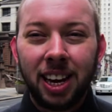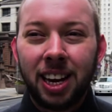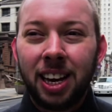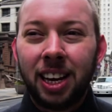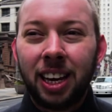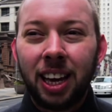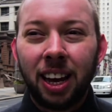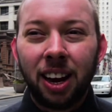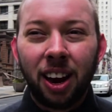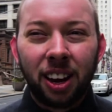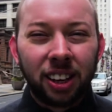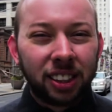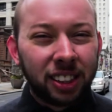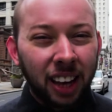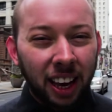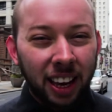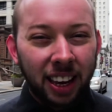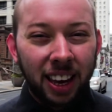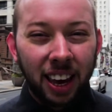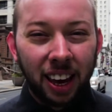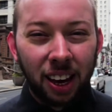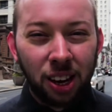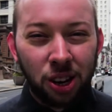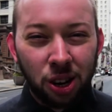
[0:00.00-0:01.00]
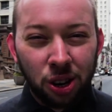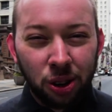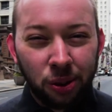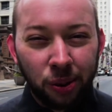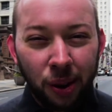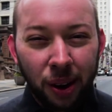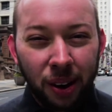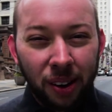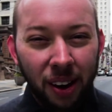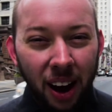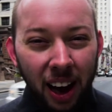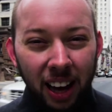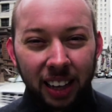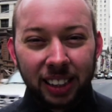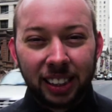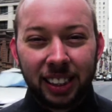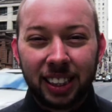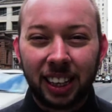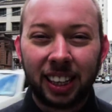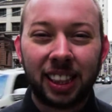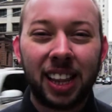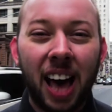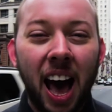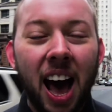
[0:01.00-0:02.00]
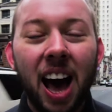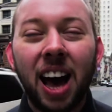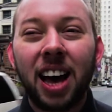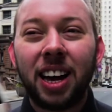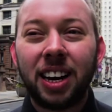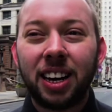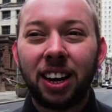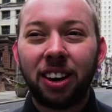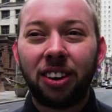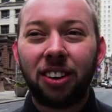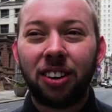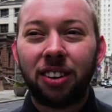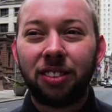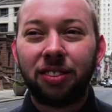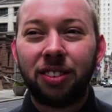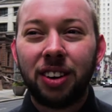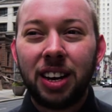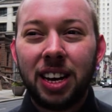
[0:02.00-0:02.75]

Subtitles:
It's like in Good Will Hunting, that idea of,